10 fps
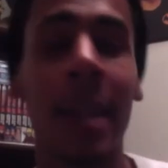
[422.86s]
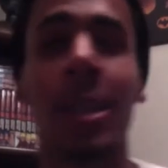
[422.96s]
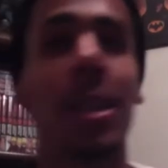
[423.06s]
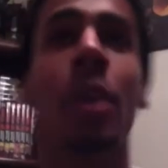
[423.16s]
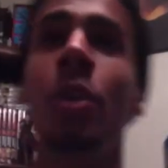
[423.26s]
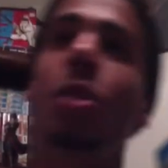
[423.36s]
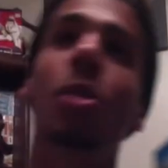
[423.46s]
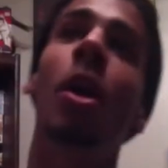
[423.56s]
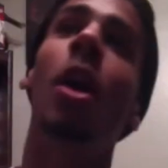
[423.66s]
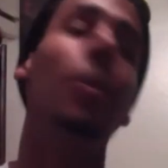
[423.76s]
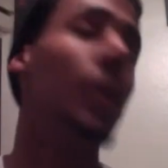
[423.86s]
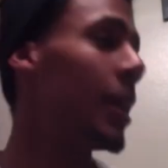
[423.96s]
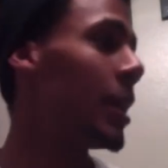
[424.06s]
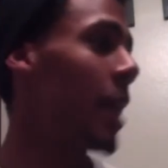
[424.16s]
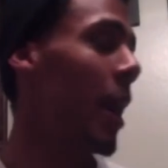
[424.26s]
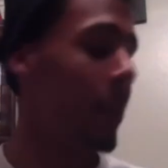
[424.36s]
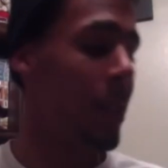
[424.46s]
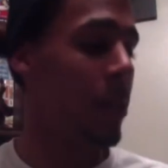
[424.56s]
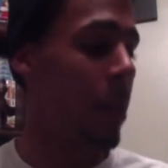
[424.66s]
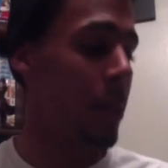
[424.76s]
tell you, oh my goodness, every
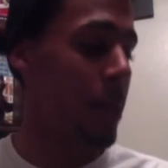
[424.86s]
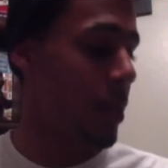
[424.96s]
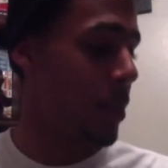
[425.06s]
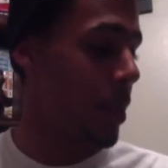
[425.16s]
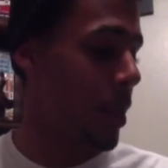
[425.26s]
single episode.